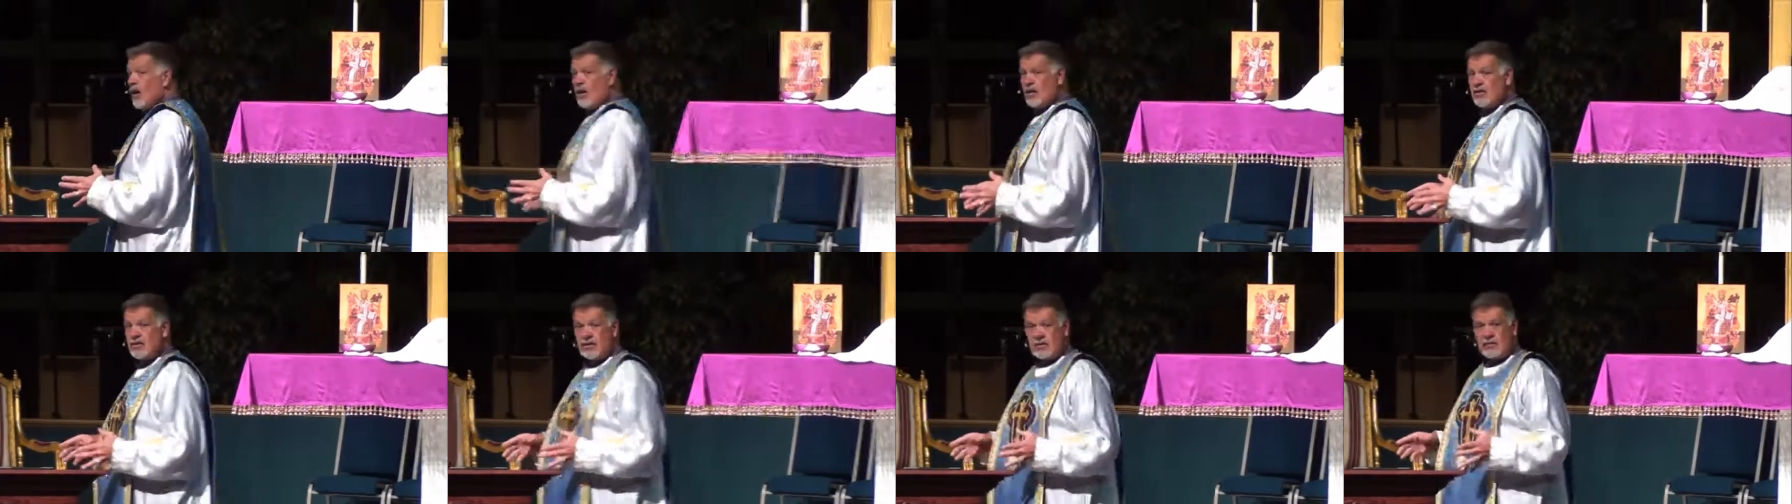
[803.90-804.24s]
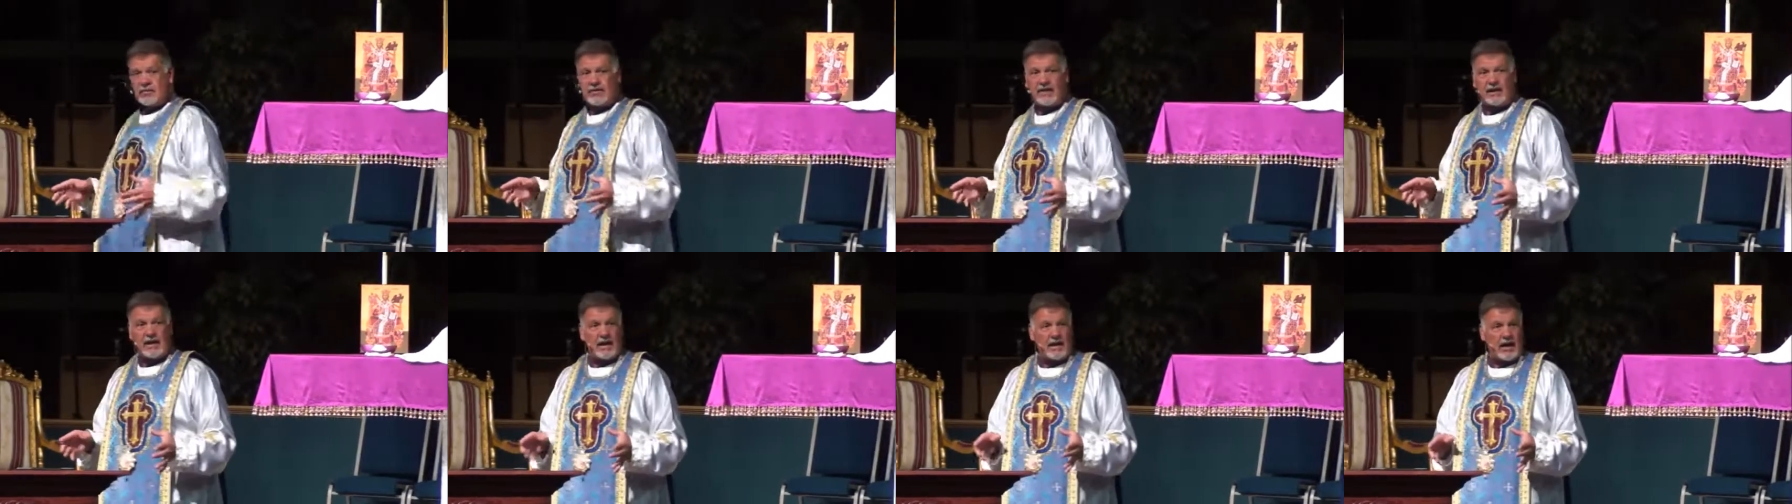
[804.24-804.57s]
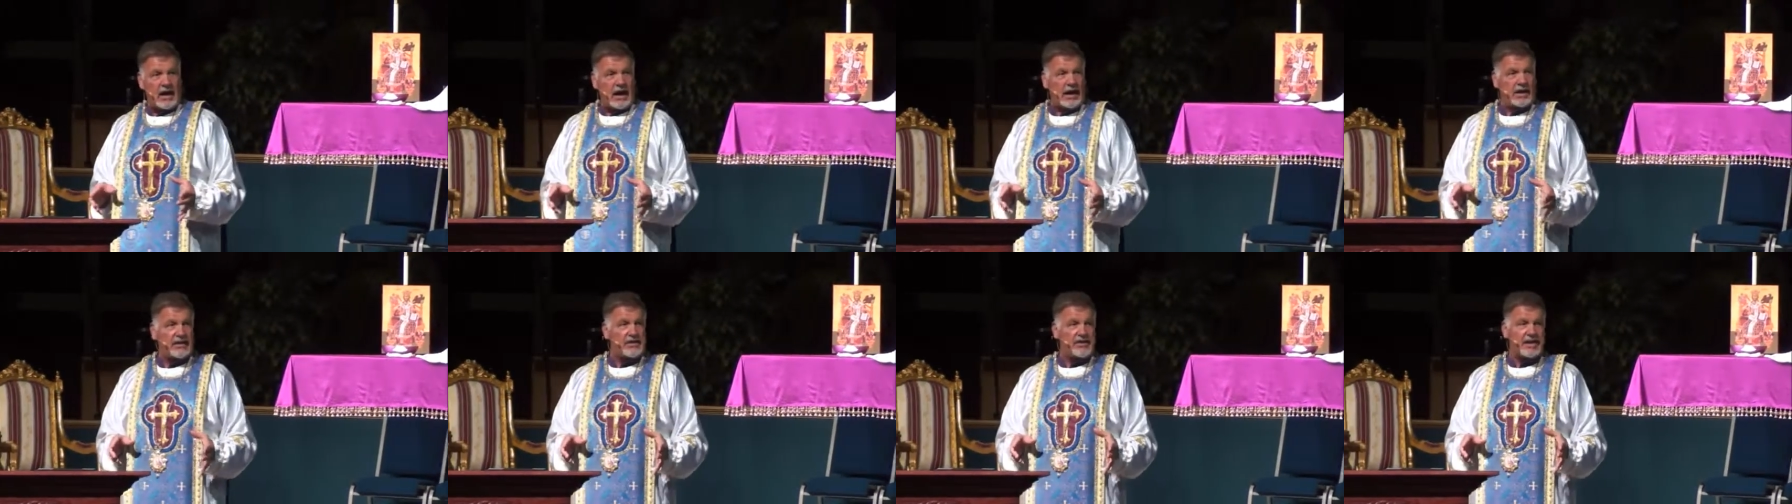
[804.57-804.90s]
on some thin
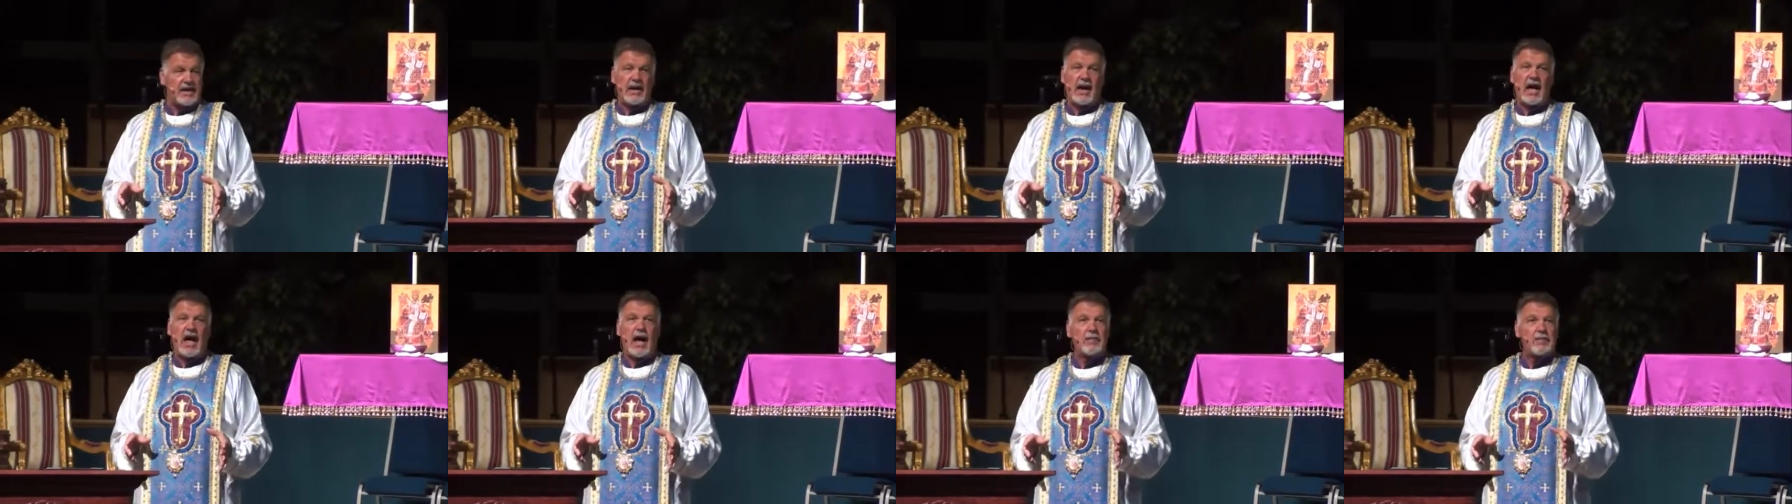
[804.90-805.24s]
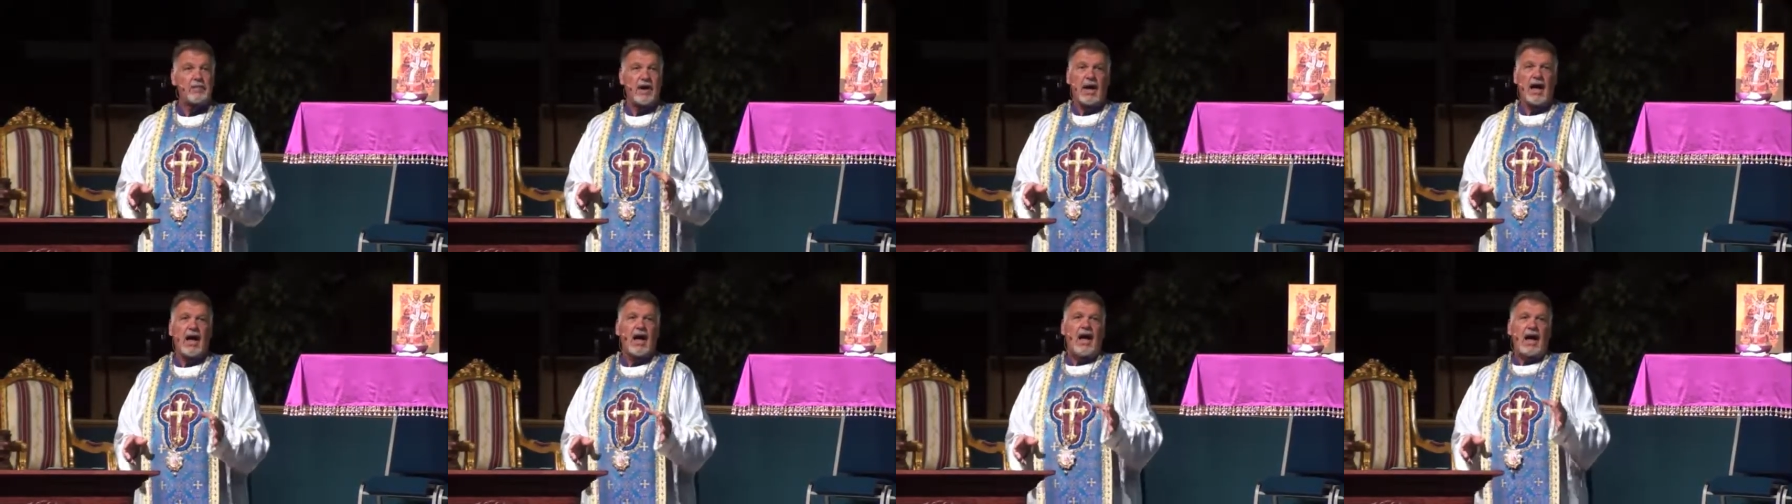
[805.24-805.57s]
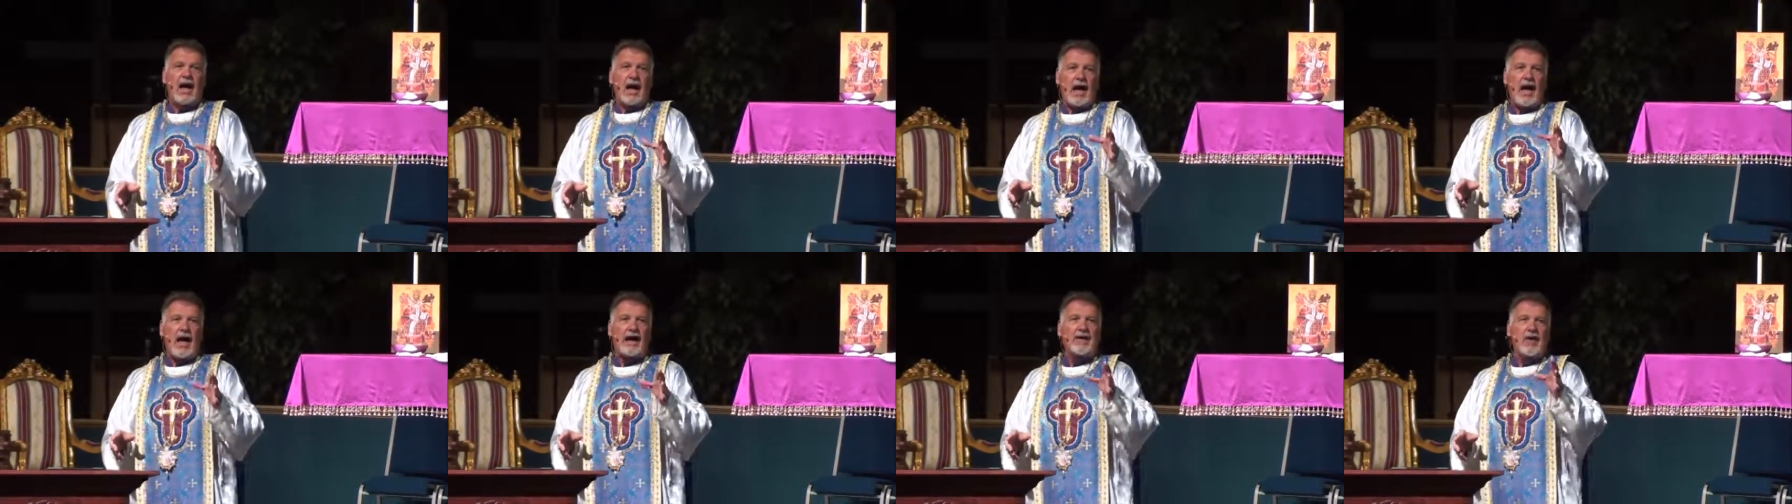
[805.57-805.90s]
ice, and I'm. Not,
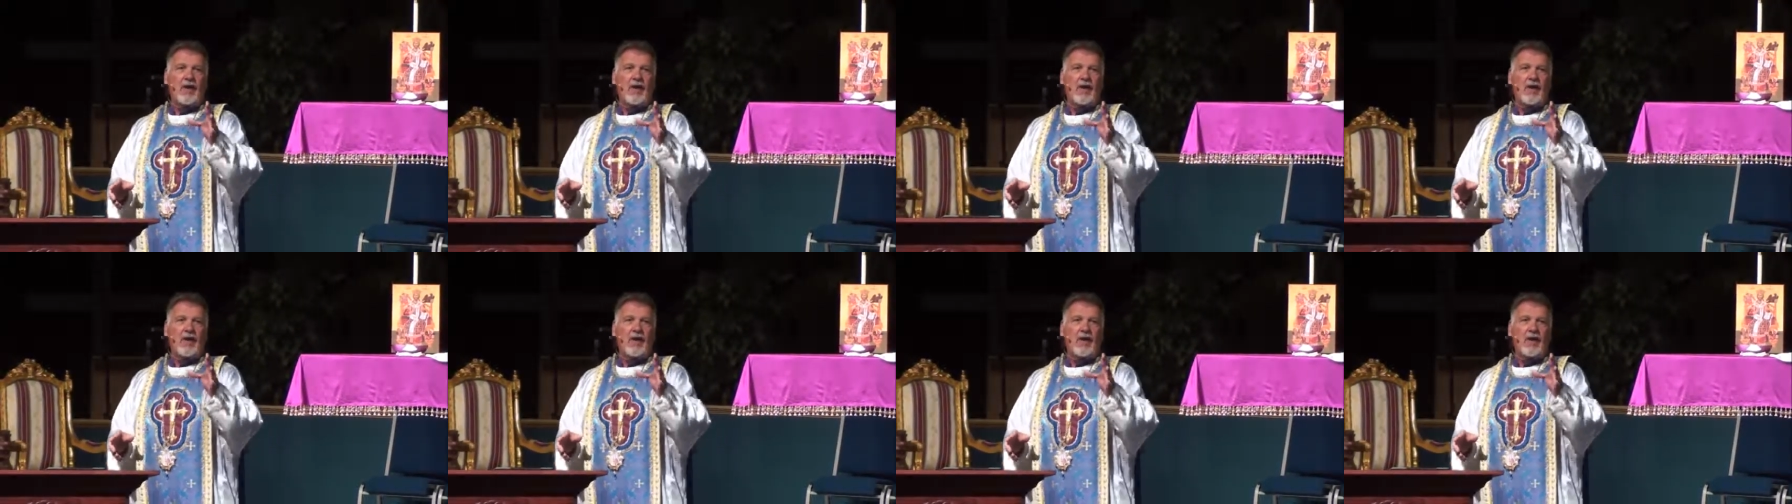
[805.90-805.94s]
I